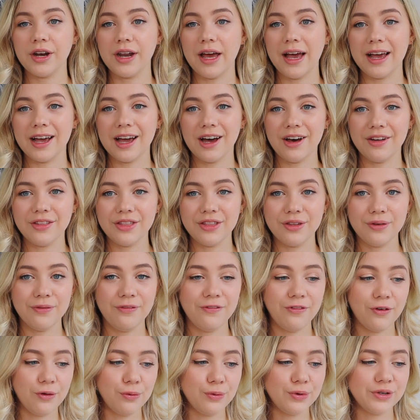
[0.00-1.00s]
I got the
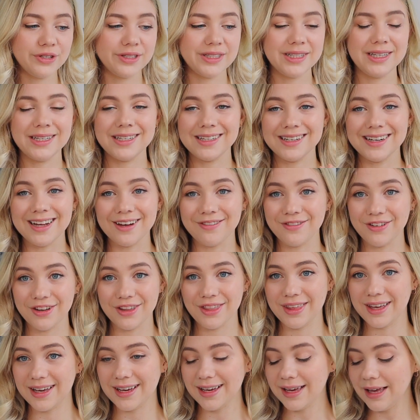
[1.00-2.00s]
full receipt and
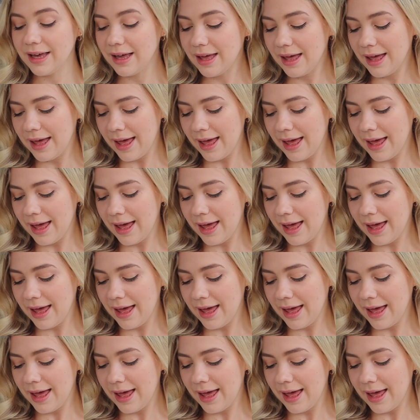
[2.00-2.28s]
everything.